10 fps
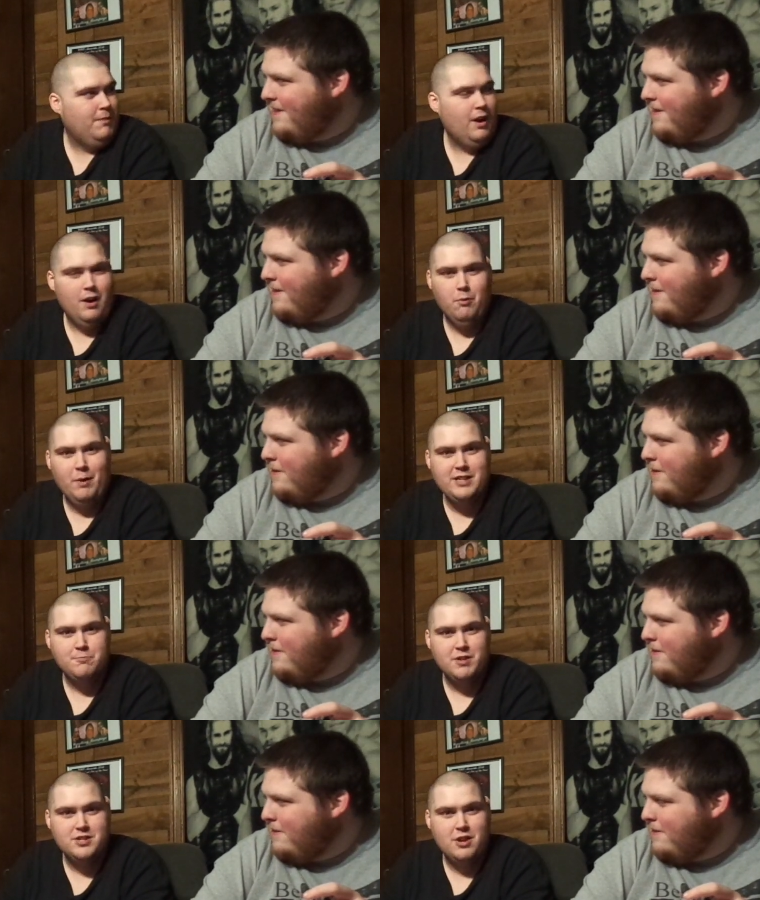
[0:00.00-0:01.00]
Speaker 1: uh, Wes
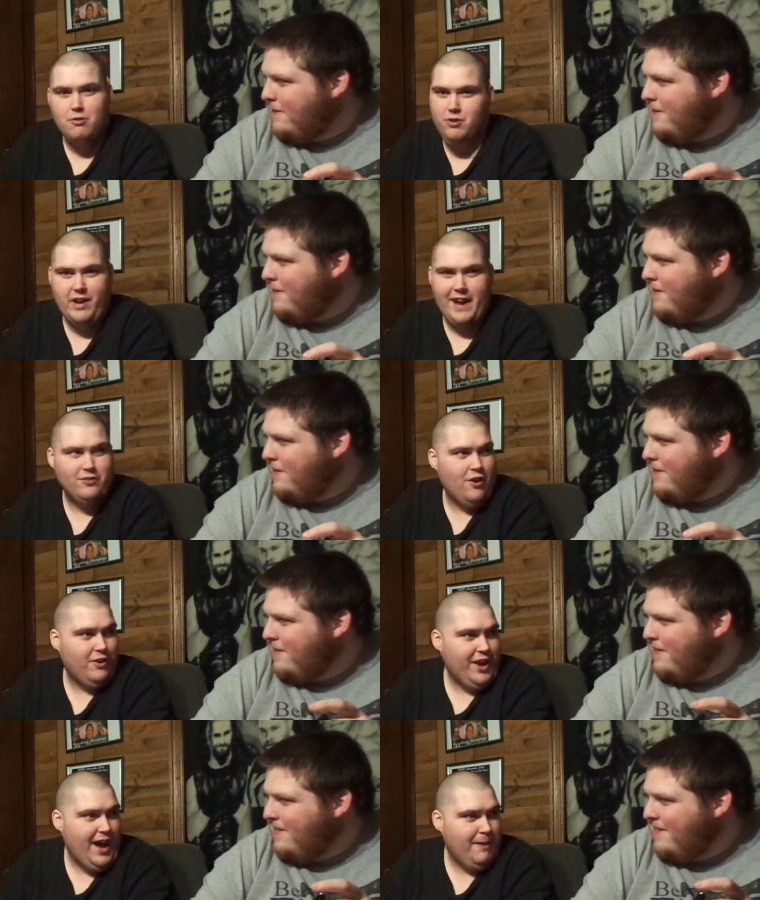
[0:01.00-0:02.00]
Brisco, who can't
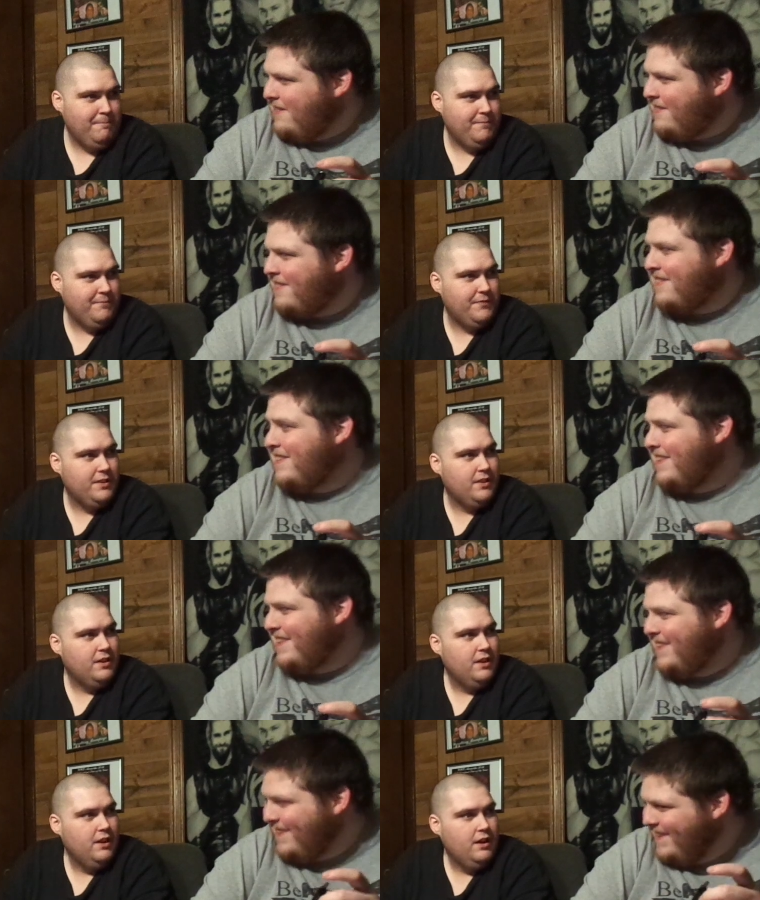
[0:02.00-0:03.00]
draw a dime.
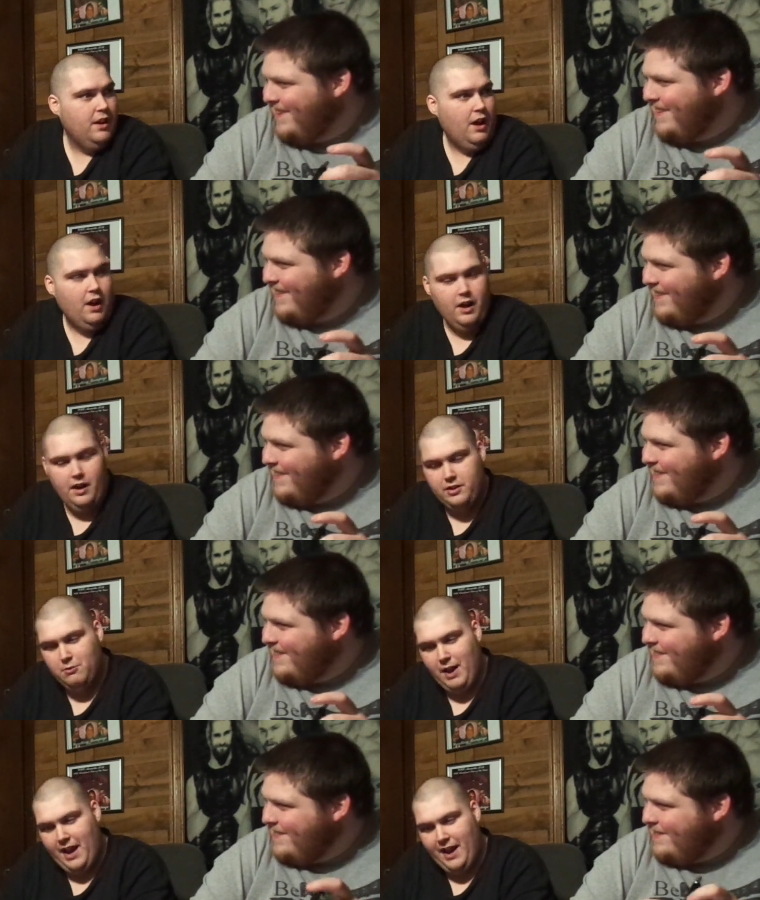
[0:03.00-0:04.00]
Uh,
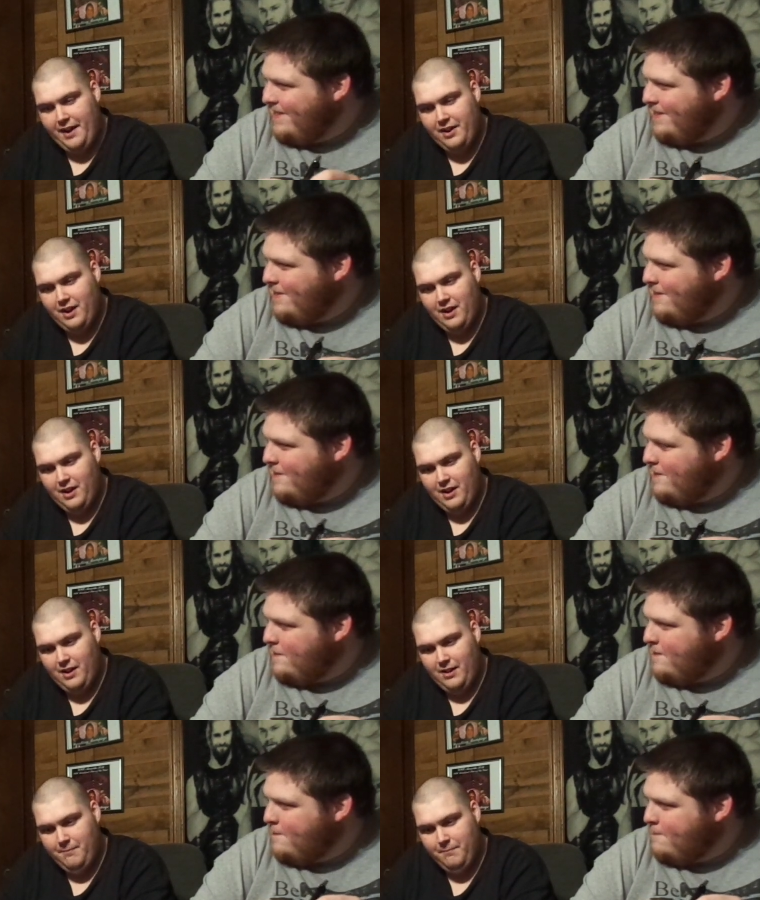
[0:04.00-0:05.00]
you had
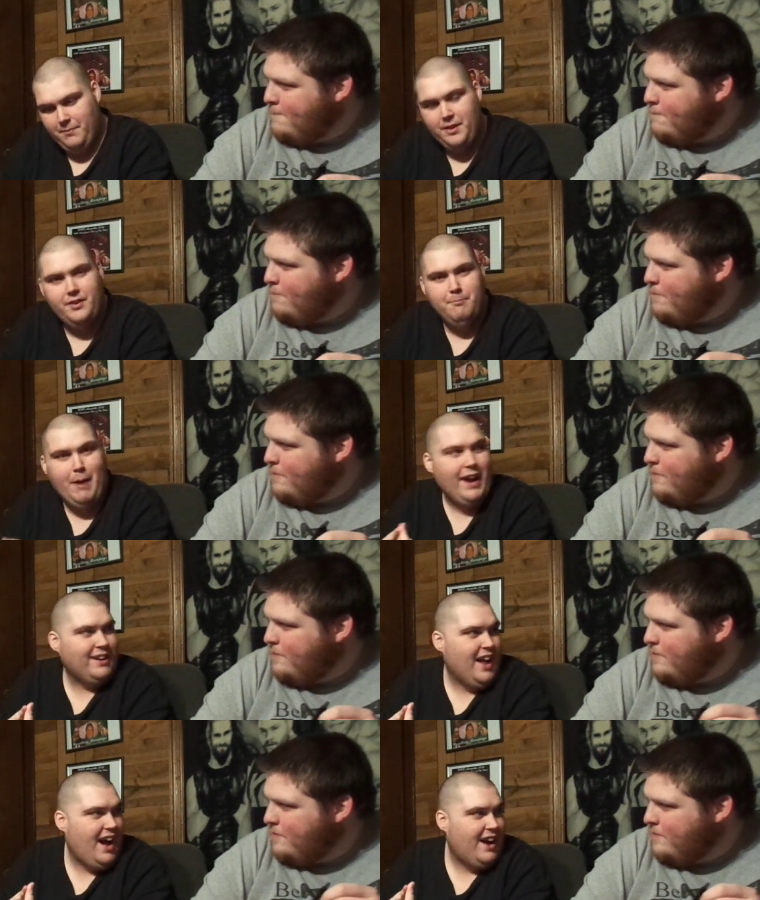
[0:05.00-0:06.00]
uh, Mike
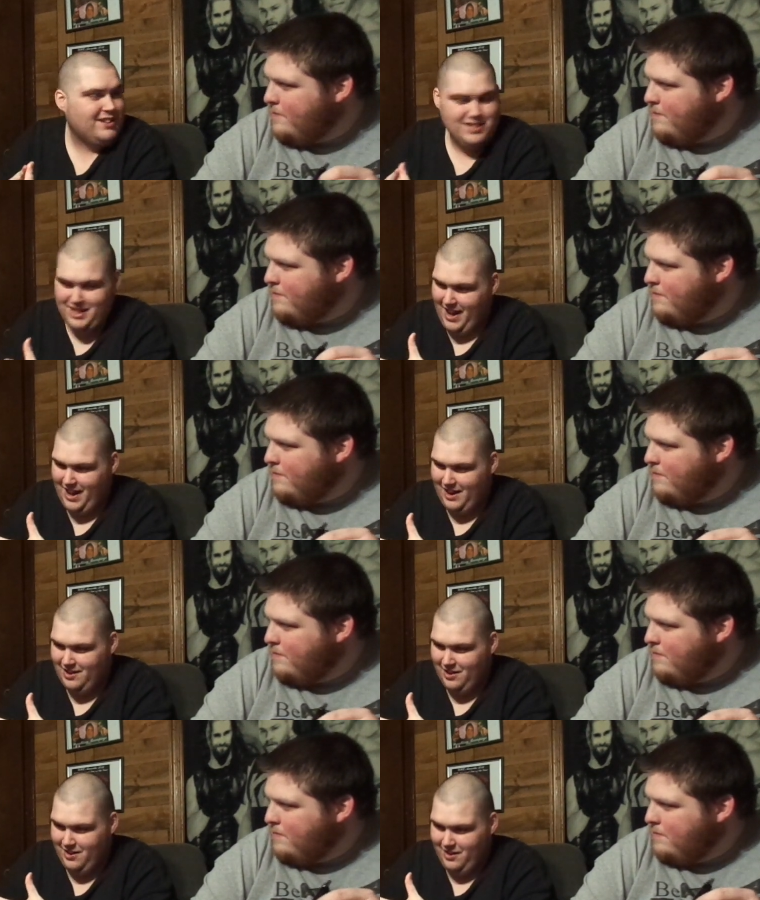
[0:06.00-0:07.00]
Knox. You had
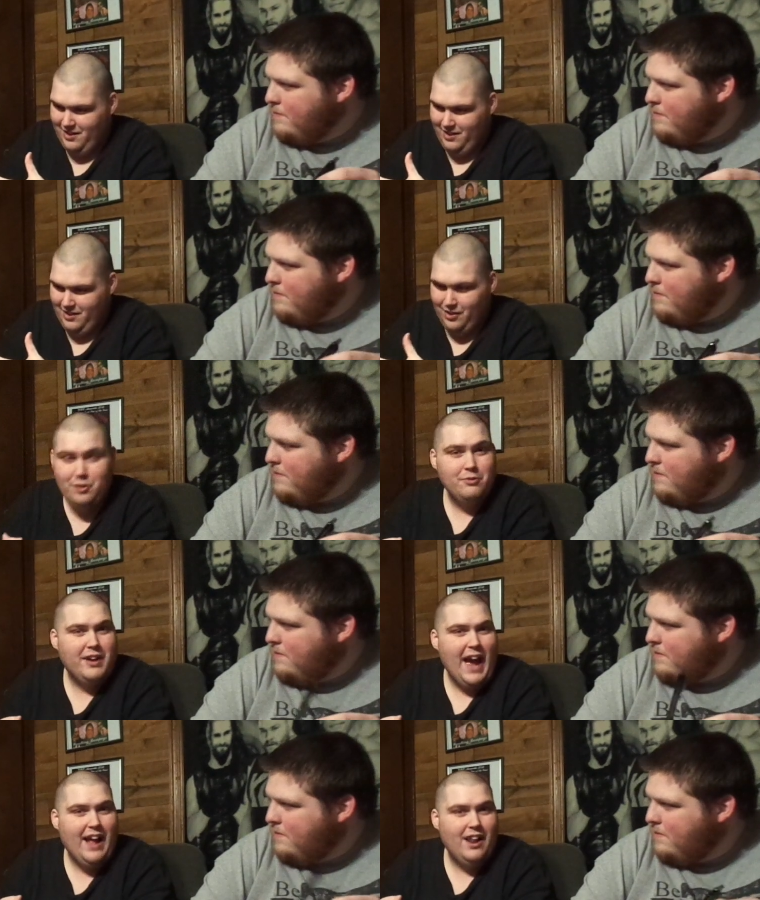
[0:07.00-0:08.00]
Luke
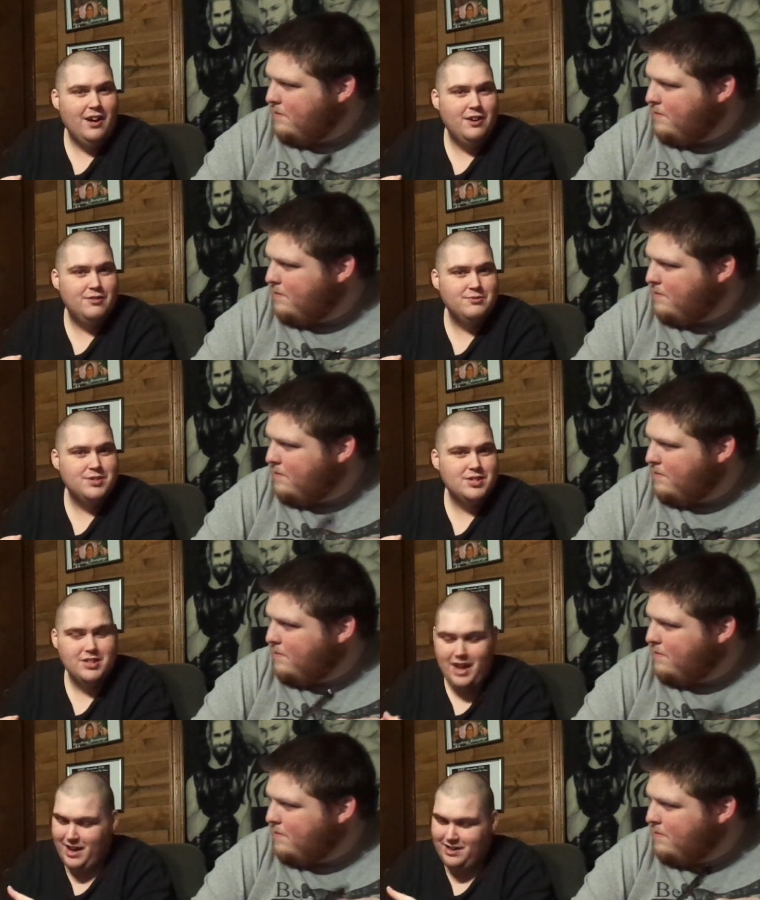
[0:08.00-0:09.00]
Gallows.
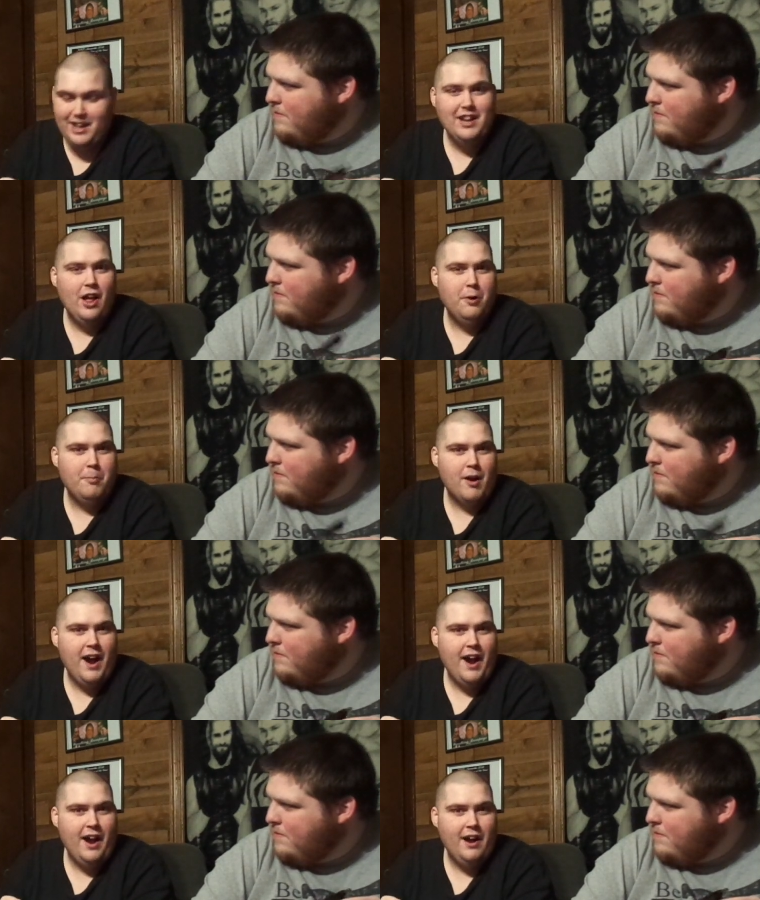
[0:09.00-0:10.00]
You had D'Lo
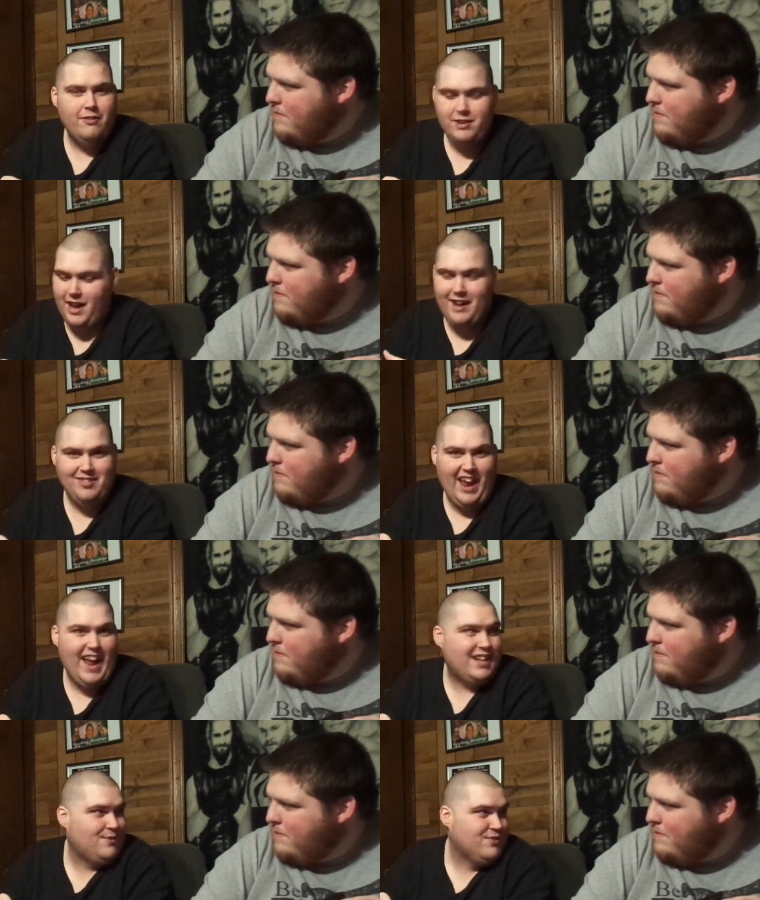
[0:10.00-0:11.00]
Brown. You had
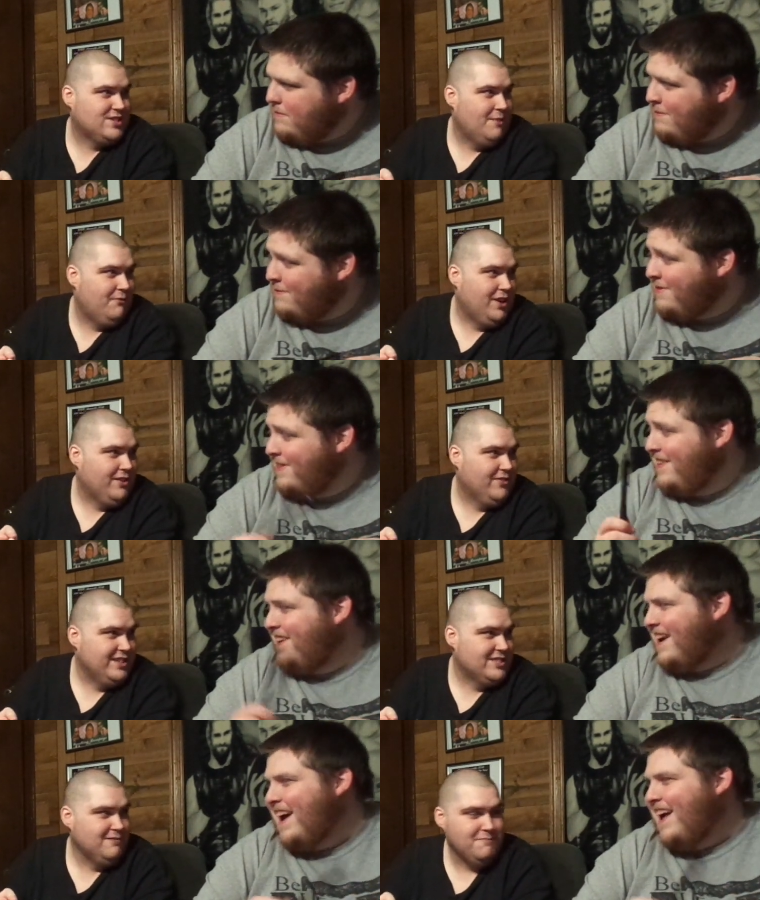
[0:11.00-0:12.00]
Taz for some fucking reason.